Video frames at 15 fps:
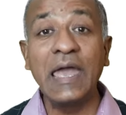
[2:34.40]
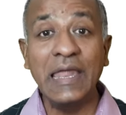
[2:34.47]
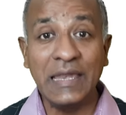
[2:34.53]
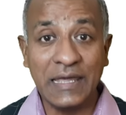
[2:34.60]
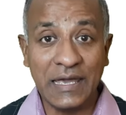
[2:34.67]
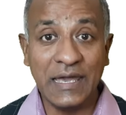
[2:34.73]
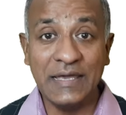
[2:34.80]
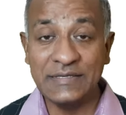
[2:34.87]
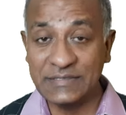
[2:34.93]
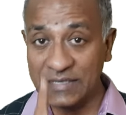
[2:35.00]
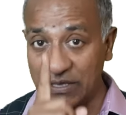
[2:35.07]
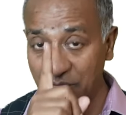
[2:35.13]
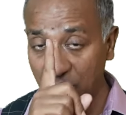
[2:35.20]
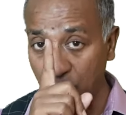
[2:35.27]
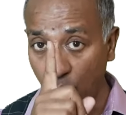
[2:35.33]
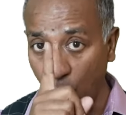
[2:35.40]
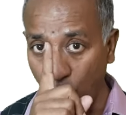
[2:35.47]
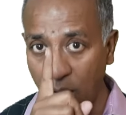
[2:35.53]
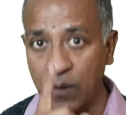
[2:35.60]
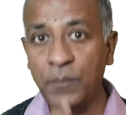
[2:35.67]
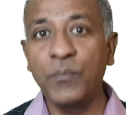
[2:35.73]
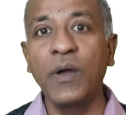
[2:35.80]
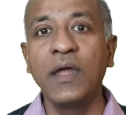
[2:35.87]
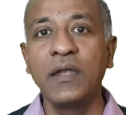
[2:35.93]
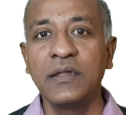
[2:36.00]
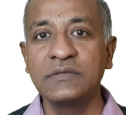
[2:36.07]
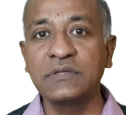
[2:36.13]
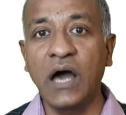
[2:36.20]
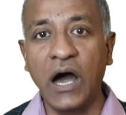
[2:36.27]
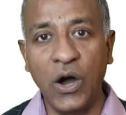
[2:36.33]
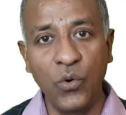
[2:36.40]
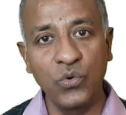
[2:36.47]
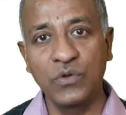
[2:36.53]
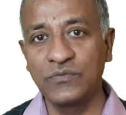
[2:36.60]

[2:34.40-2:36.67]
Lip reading: In case even one point is out